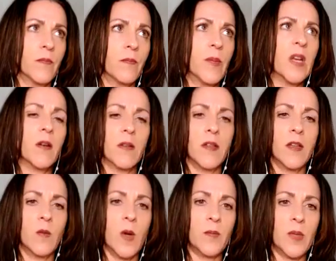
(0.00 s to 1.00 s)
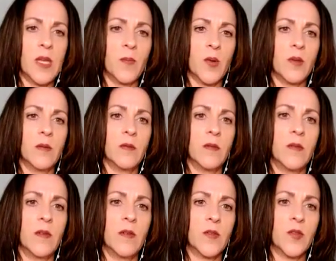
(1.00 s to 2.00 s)
bigger than what people
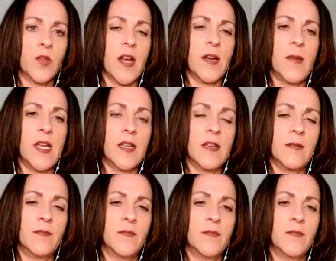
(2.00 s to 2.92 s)
try to make it?